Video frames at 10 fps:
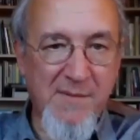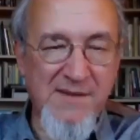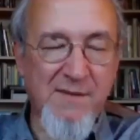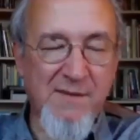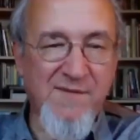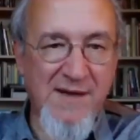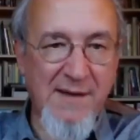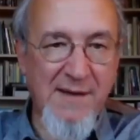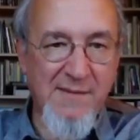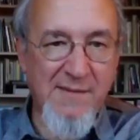Master of
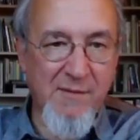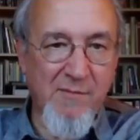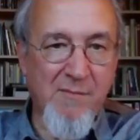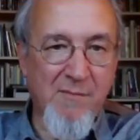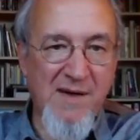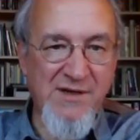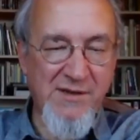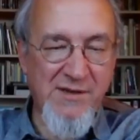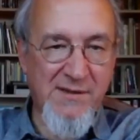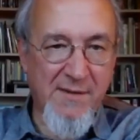Science or
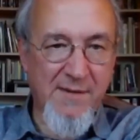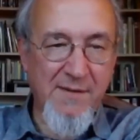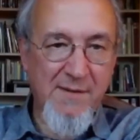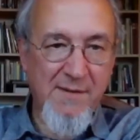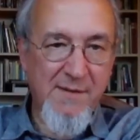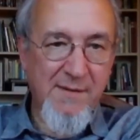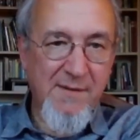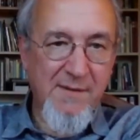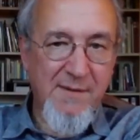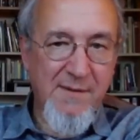Magister
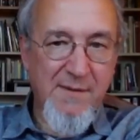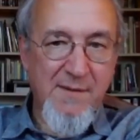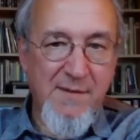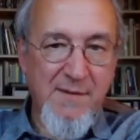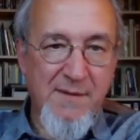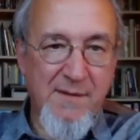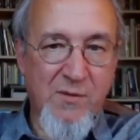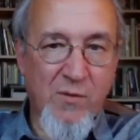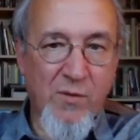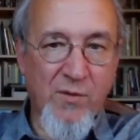uh,
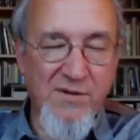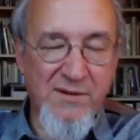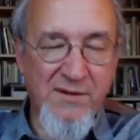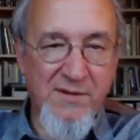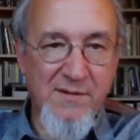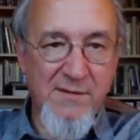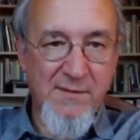courses.